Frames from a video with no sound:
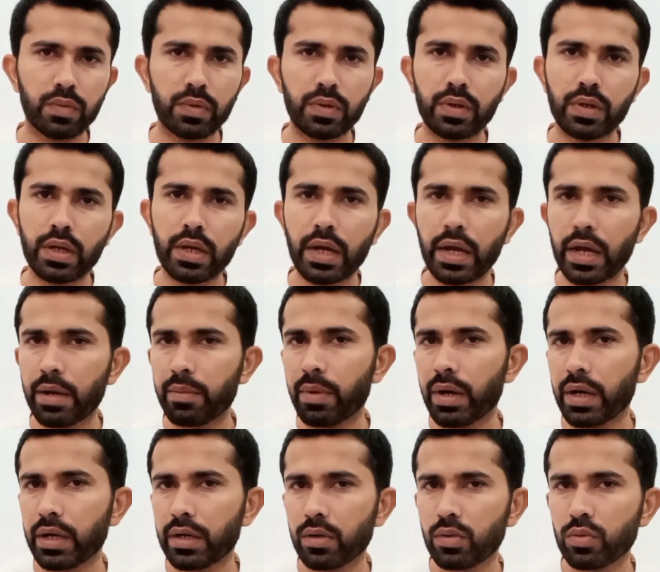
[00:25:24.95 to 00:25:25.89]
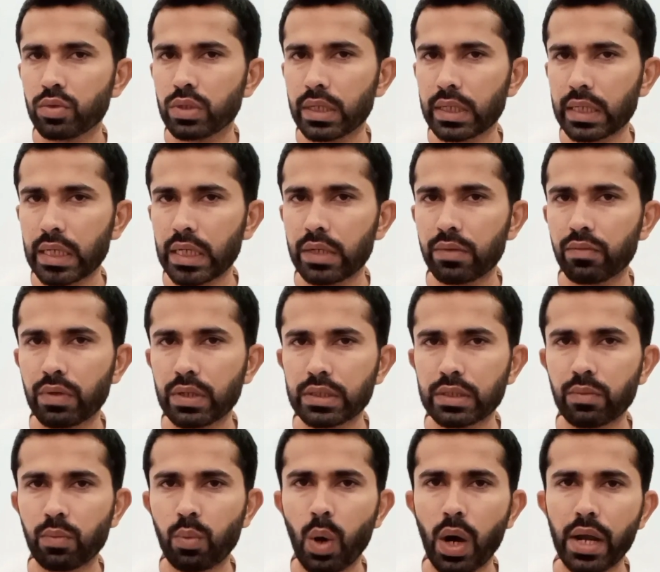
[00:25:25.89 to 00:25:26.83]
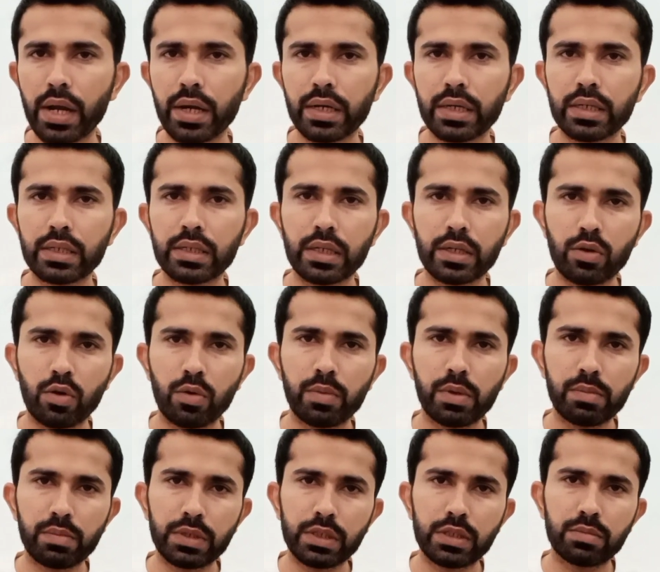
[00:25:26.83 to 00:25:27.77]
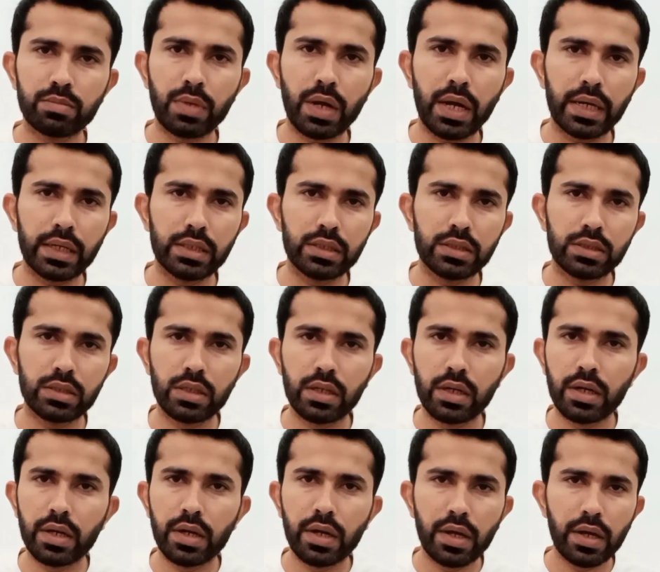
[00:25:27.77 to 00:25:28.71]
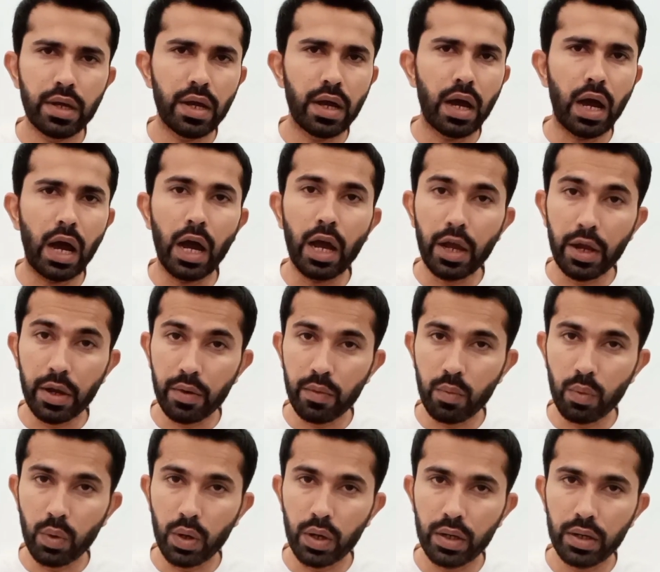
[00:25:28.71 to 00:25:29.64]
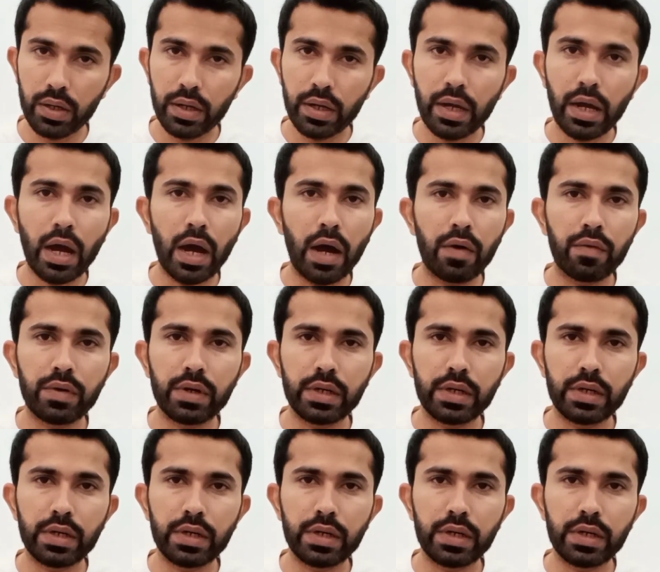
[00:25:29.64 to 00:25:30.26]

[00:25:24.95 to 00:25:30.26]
and Martin Luther King was awarded the Nobel Peace Prize. However, after his